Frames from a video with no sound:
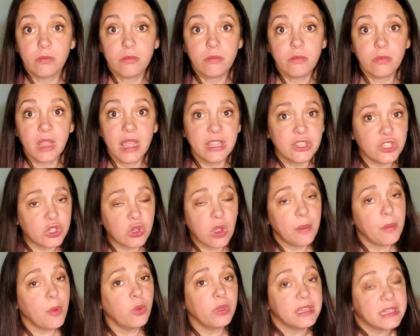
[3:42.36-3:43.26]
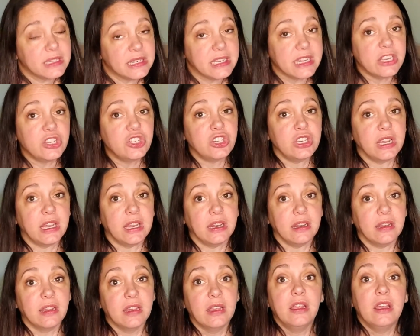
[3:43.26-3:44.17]
And so I'm only teaching
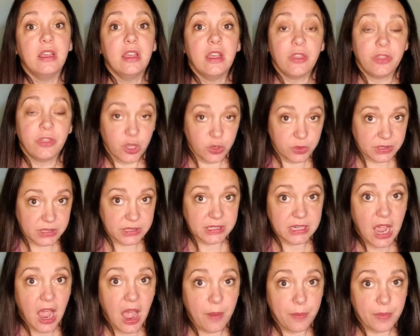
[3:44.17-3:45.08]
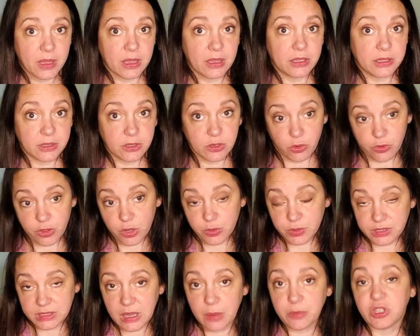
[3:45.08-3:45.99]
those topics or those
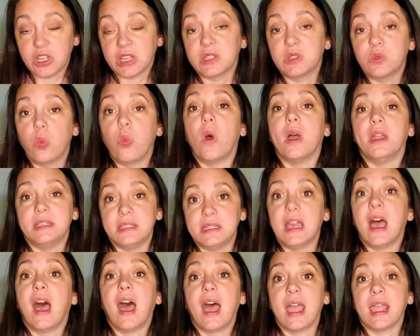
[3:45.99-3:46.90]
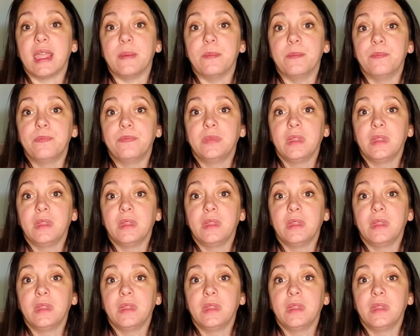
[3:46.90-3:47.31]
subjects one time,